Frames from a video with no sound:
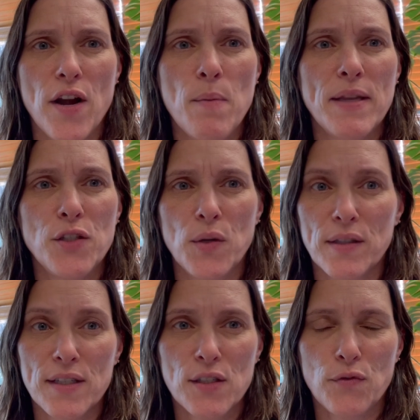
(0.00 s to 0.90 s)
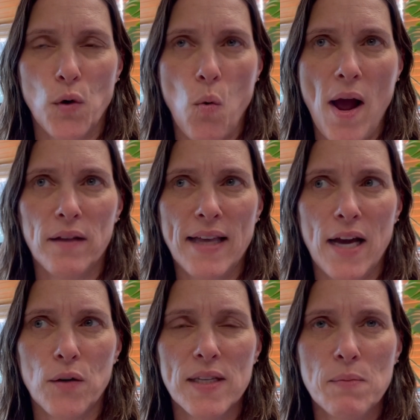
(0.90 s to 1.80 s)
been doing this for a while
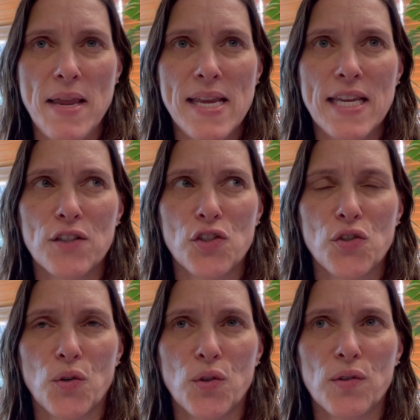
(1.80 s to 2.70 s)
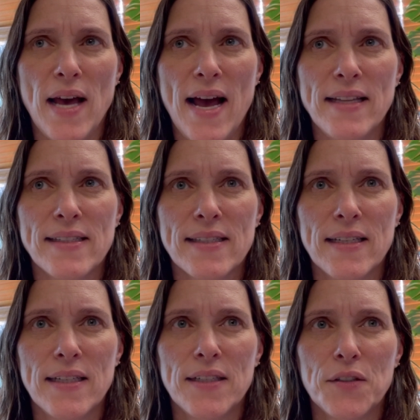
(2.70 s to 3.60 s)
now, is making sure that,
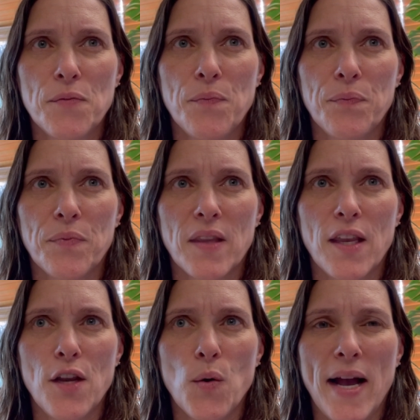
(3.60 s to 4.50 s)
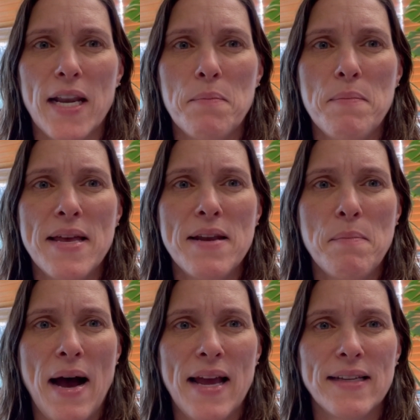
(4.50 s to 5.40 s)
kind of
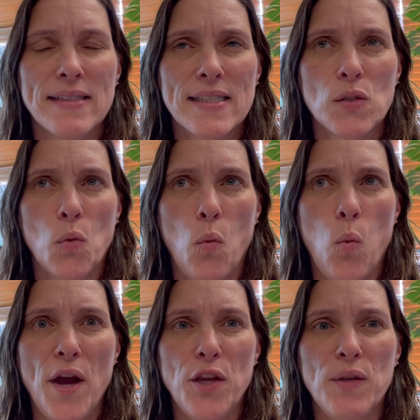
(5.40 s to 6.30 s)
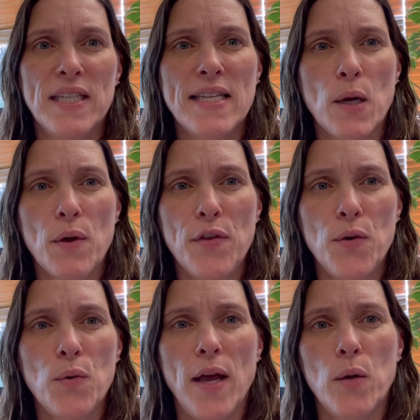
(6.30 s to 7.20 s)
minimize what you need to take with
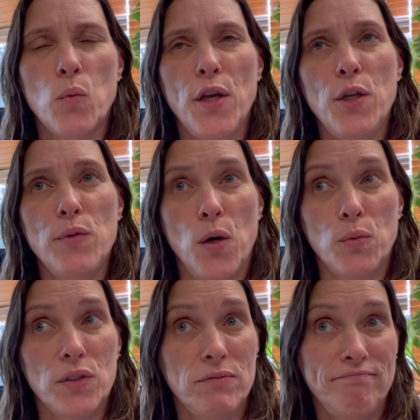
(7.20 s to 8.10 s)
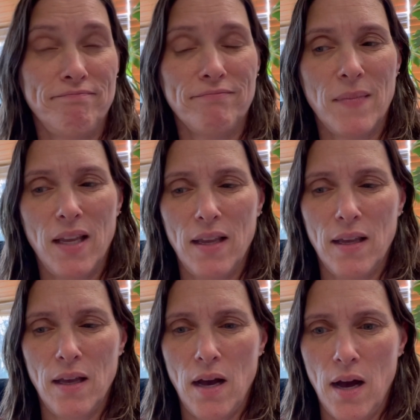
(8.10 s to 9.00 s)
you and what you don't.
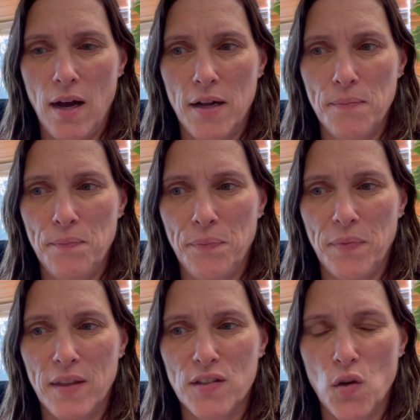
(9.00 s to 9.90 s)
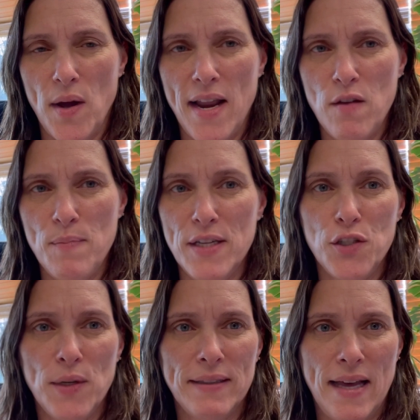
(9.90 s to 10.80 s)
And I've been
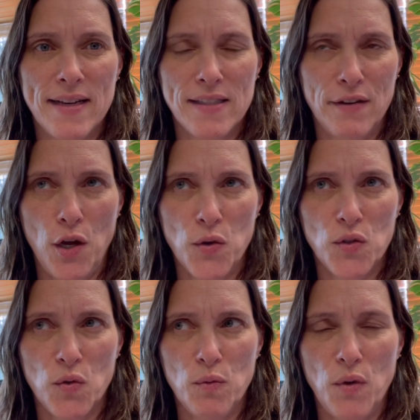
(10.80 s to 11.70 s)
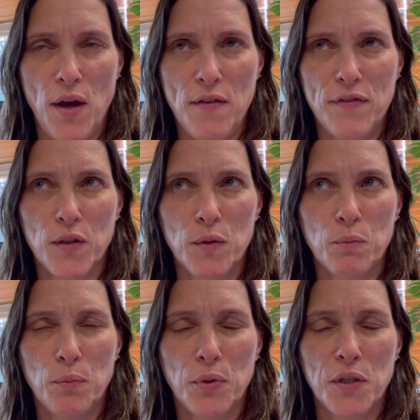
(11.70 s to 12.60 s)
doing that as I go. So I feel I'm
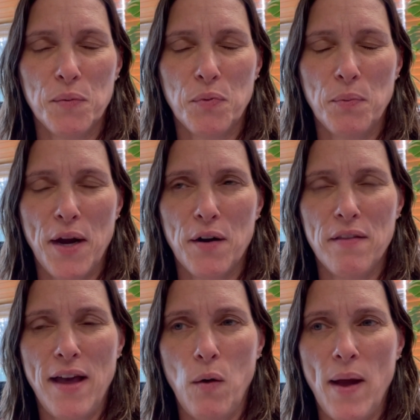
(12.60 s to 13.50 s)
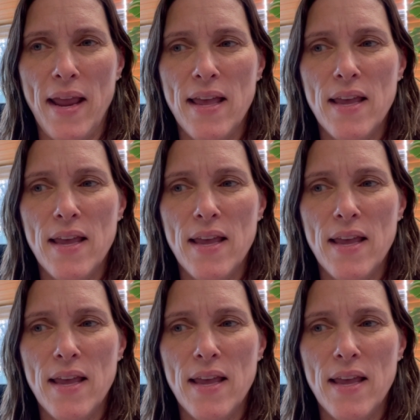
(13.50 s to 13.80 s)
pretty prepared in that way.